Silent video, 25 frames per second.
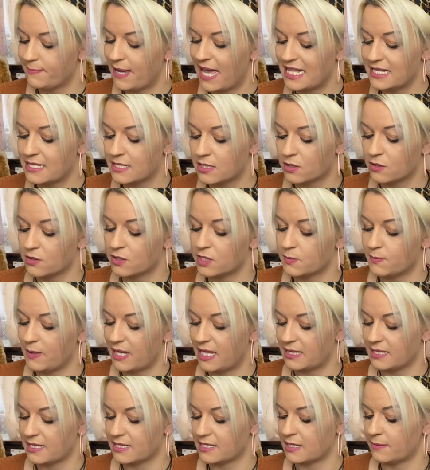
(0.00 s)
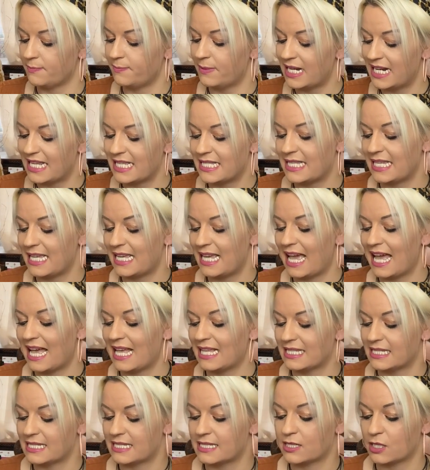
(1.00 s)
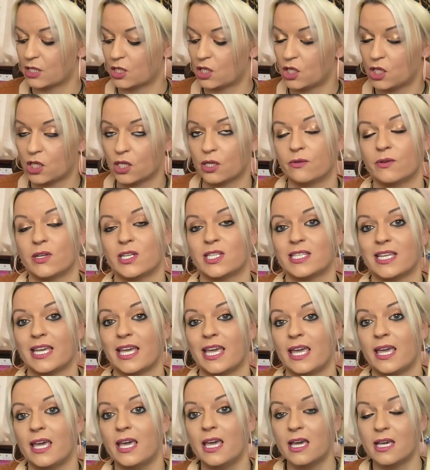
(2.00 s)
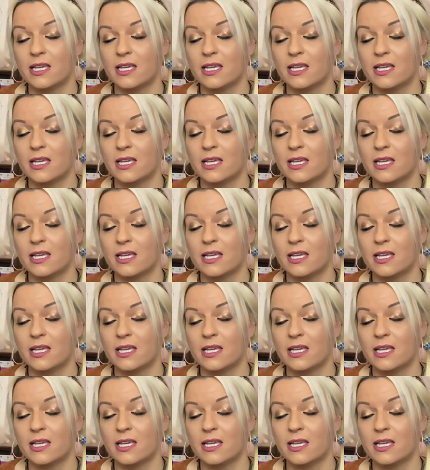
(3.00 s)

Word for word: Pentacles being the stability and security.